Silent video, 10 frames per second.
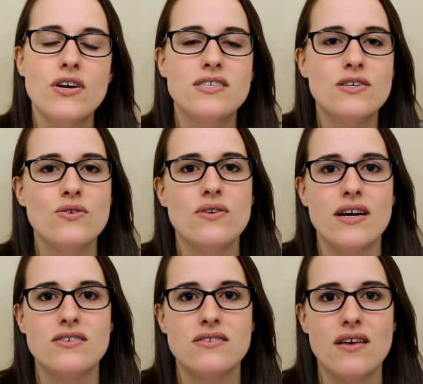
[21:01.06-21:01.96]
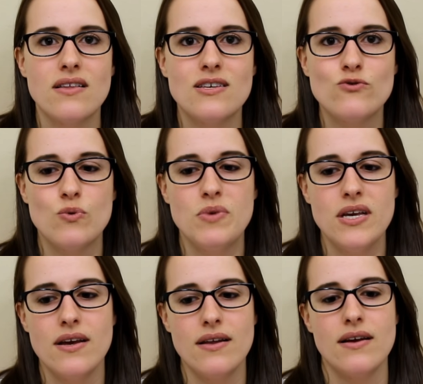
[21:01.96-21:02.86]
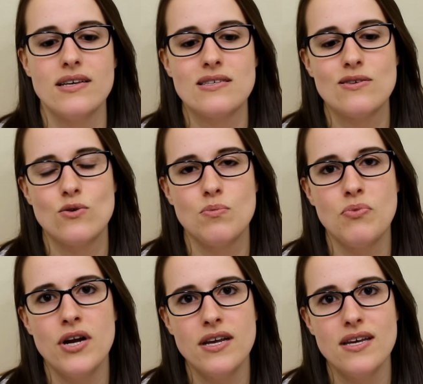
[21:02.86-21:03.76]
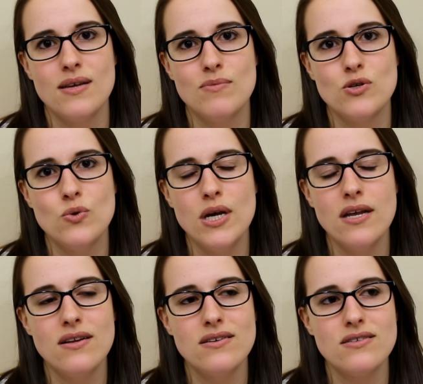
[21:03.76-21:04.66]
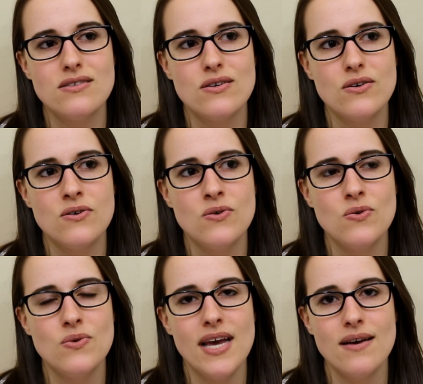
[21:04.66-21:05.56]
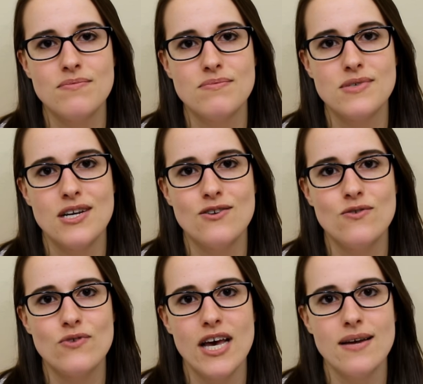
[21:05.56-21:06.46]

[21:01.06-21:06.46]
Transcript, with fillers: very soon. I just thought this would be a nice little break in between. So, yeah, stay tuned for